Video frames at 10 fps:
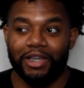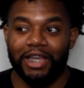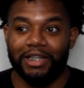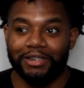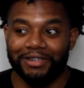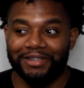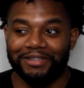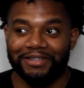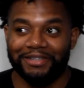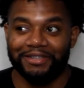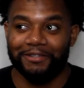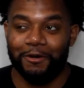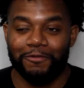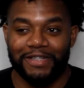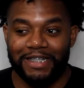England
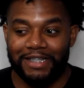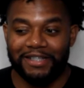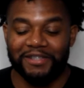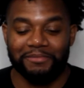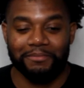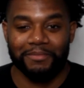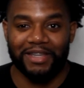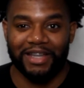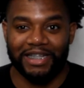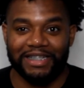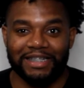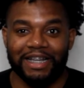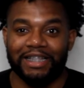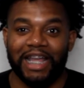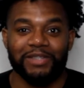overseas, because
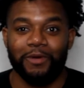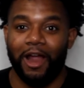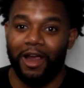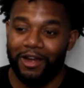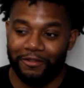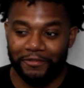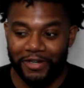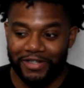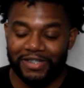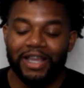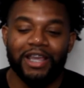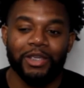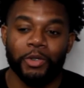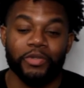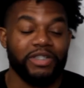that's where I heard it first.
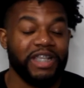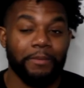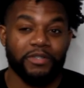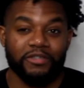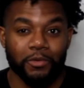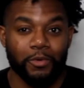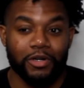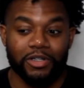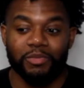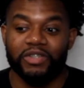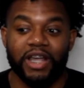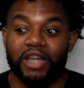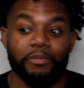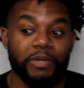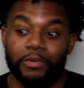You know, the skeptics of the world, but there's like
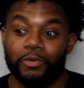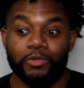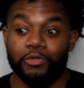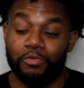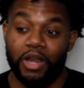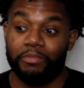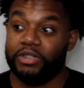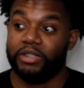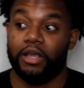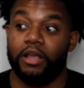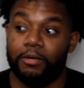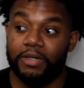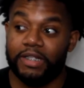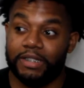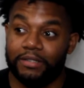other people who are doing it. I'm just like, yo,
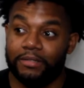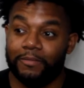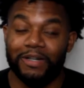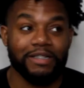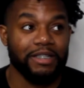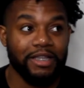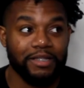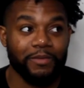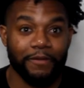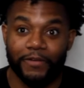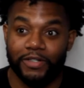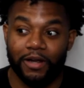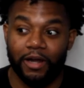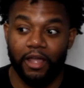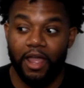what is this when I first
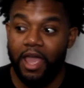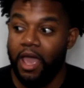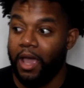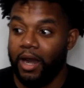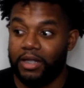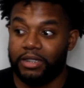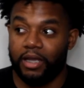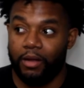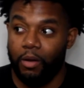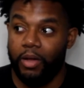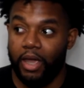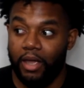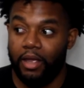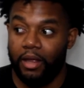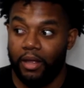heard it? And I was like,
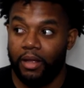okay,